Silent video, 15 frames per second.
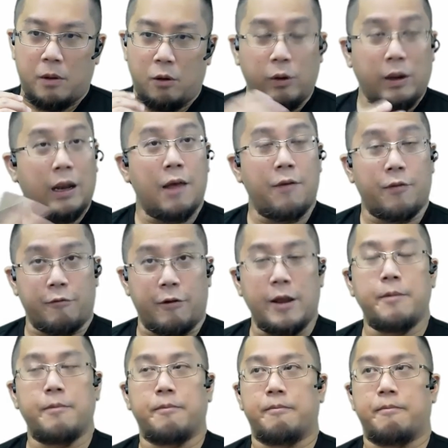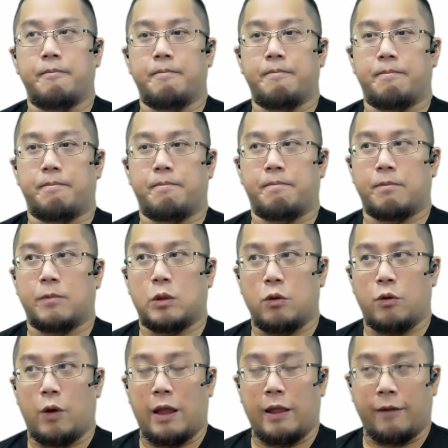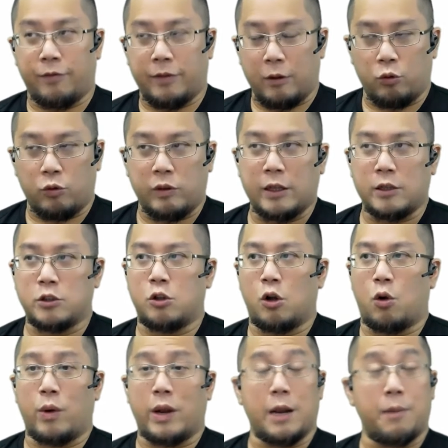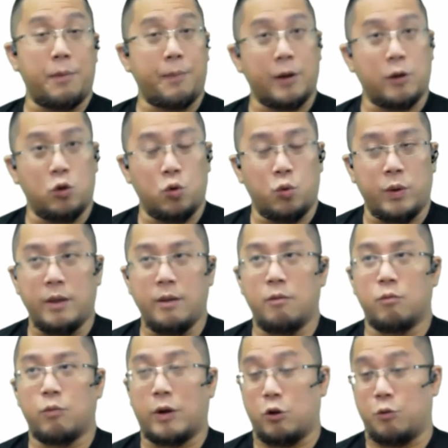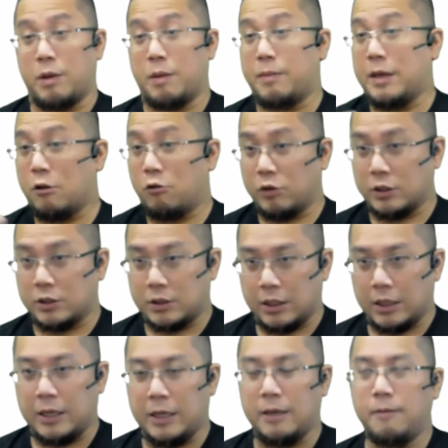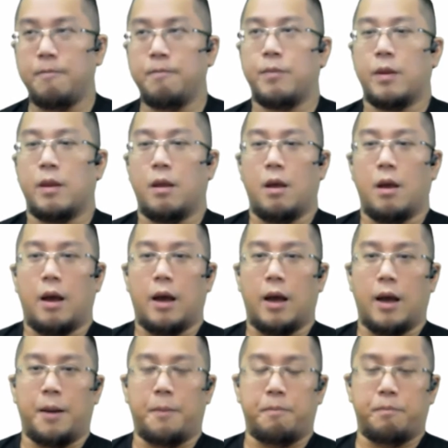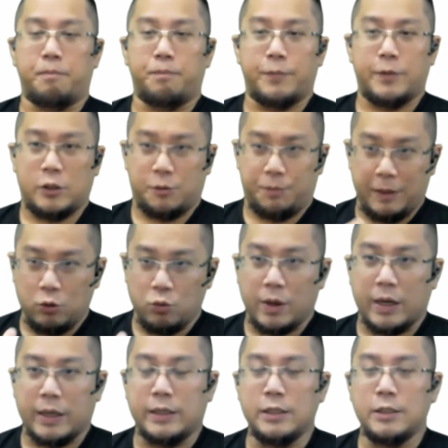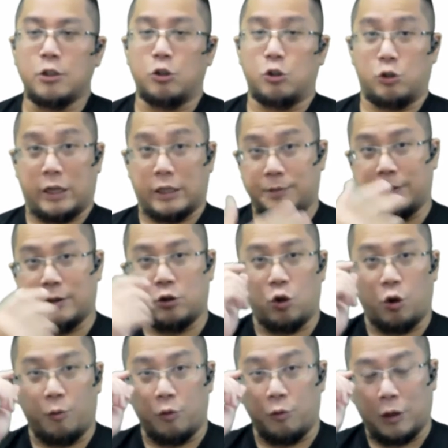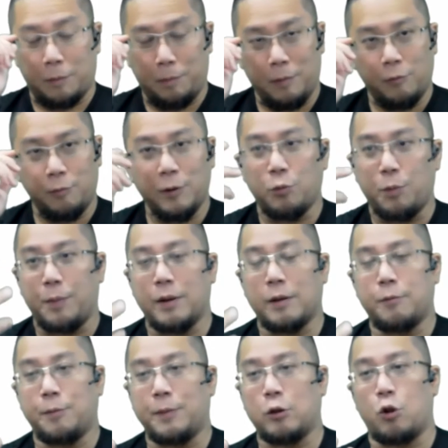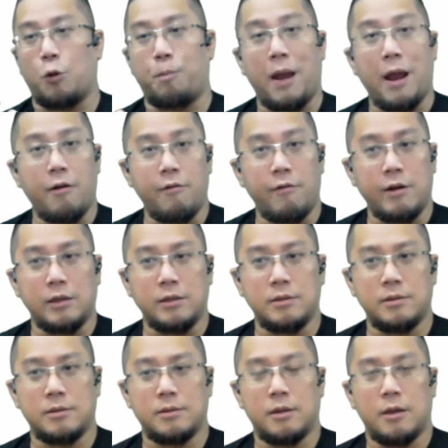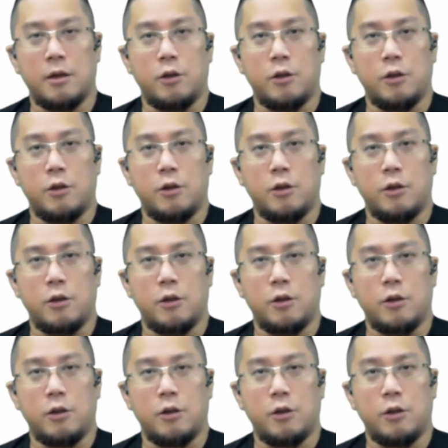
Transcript: Look at left and right to have to take stock what other people are doing, what you may be interested in. Speak to others. You can speak to your parents.